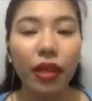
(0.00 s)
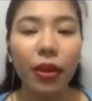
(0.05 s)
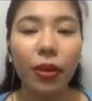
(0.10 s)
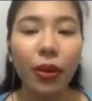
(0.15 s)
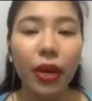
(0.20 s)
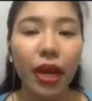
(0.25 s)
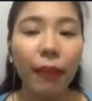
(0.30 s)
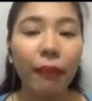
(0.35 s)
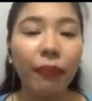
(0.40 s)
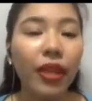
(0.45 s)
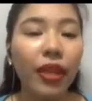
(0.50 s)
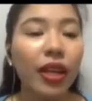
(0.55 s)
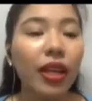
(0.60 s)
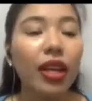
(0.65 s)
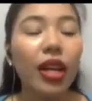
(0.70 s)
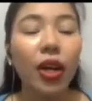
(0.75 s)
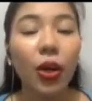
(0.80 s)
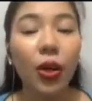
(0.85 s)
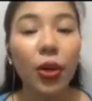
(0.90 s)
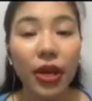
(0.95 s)
Okay.
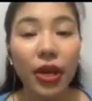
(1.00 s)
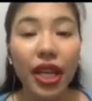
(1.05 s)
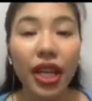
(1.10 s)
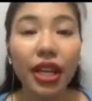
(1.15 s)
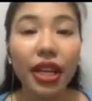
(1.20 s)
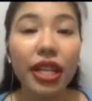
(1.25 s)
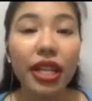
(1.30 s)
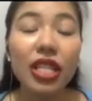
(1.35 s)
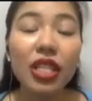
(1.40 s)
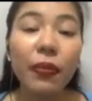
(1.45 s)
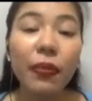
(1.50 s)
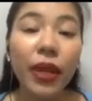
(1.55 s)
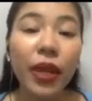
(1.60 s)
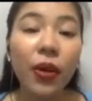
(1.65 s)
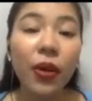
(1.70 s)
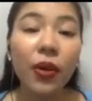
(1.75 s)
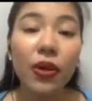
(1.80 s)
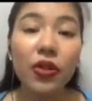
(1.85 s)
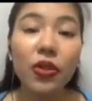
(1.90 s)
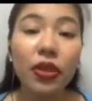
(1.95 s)
Coherence may
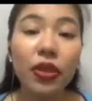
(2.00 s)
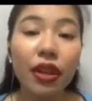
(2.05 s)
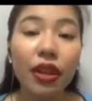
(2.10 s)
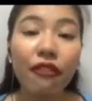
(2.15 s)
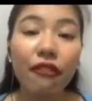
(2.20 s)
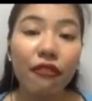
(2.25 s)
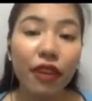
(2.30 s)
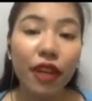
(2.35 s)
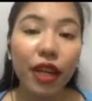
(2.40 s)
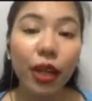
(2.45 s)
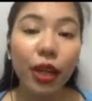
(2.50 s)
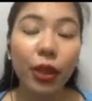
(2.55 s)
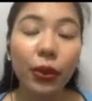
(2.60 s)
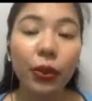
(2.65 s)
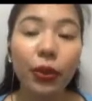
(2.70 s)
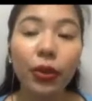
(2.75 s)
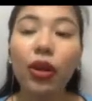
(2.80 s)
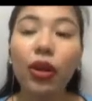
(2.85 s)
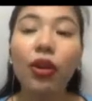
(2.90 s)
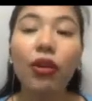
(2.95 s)
also refer
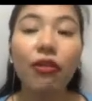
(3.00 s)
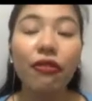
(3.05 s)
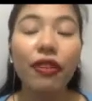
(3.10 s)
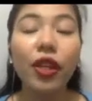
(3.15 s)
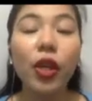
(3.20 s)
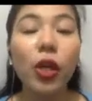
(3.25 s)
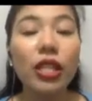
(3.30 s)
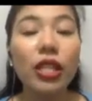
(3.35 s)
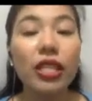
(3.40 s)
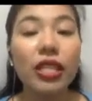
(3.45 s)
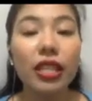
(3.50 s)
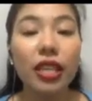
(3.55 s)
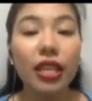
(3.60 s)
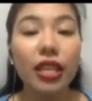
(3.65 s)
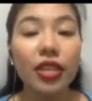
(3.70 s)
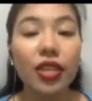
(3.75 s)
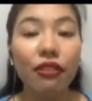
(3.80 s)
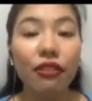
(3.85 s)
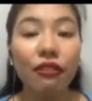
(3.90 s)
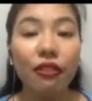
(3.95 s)
to the overall
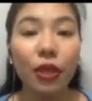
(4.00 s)
sense of